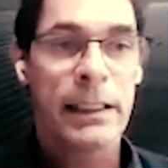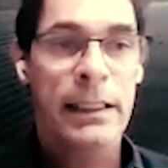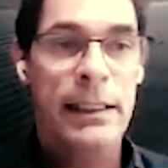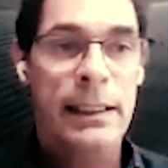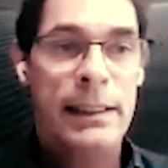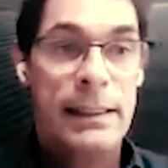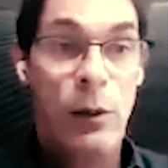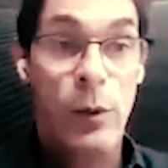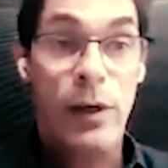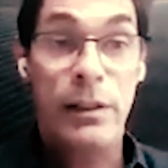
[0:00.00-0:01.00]
a
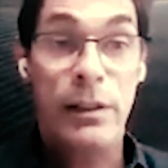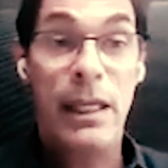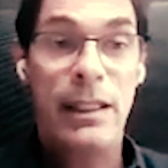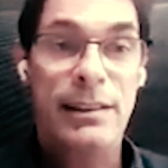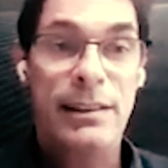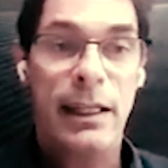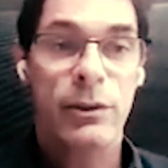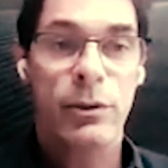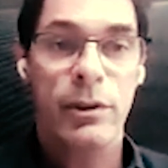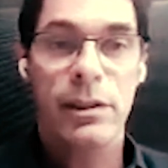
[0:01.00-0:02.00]
fundamental piece to keep
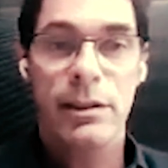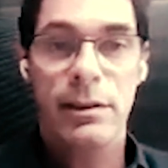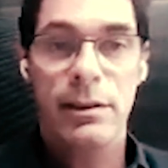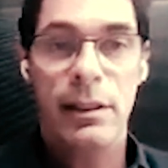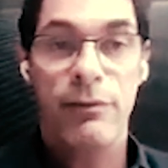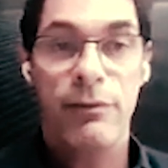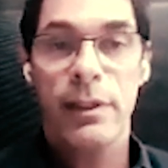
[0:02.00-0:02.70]
the economy running